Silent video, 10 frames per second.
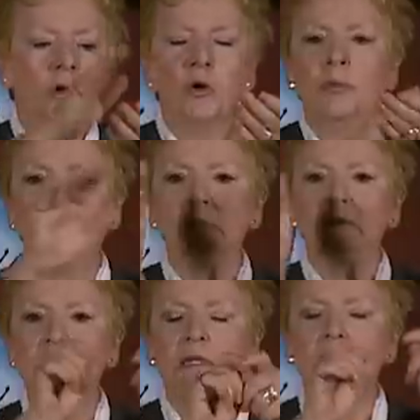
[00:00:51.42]
open up
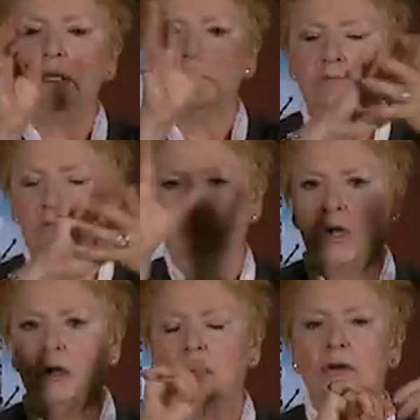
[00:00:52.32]
the little
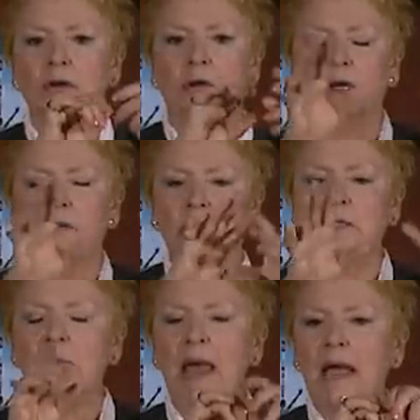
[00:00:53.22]
bar,
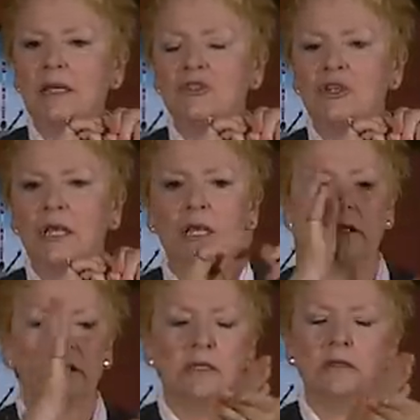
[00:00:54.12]
little packaging
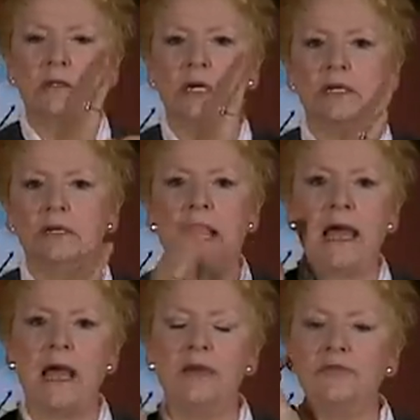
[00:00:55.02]
and cut it in
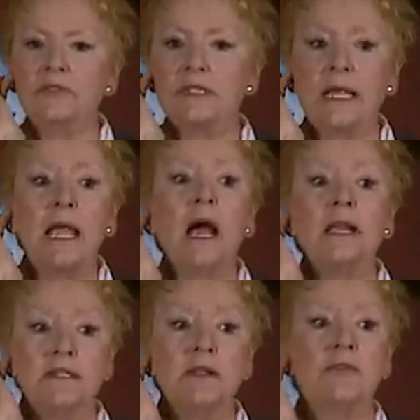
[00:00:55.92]
half and say, yeah,
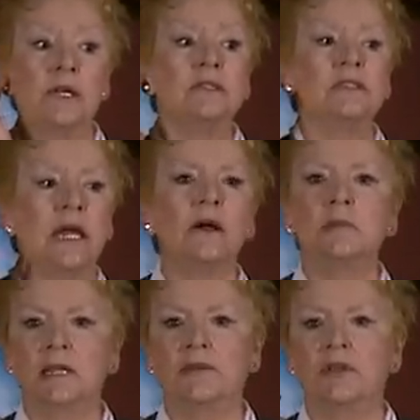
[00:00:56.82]
I see the nuts now, I
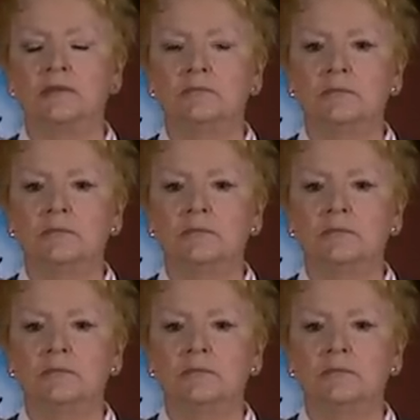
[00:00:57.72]
believe it.